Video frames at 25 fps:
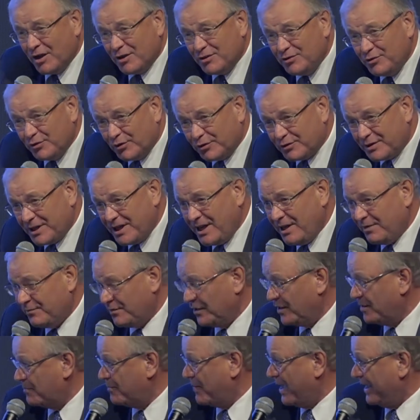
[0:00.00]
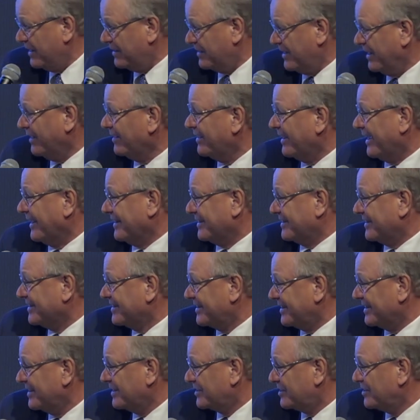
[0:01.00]
not even a banking
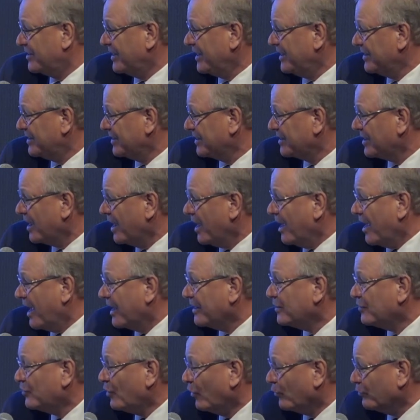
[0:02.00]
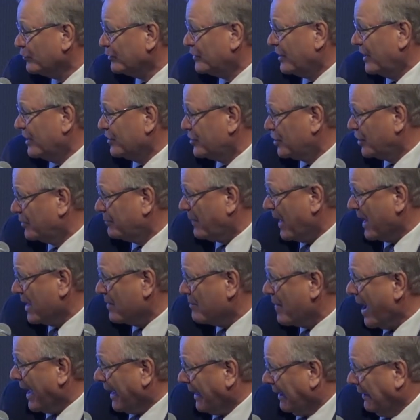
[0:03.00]
license is needed, and don't touch it by a
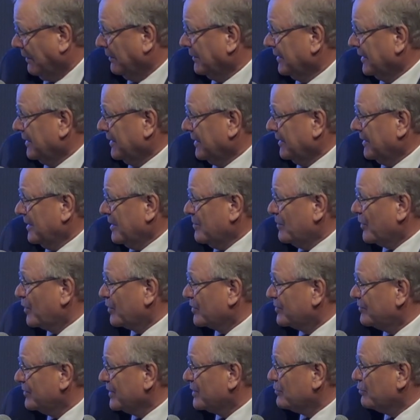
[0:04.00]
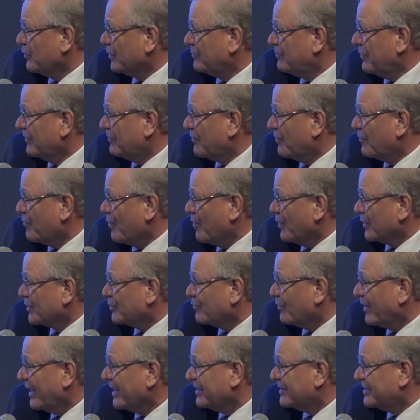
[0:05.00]
banker, because this would be the worst.
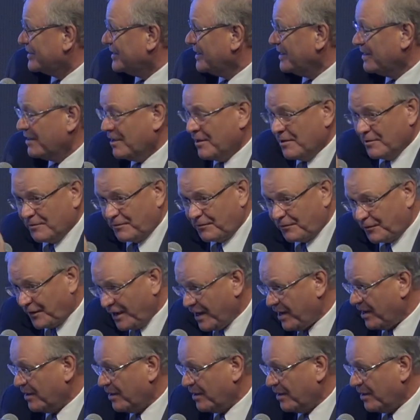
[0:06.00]
So I see 3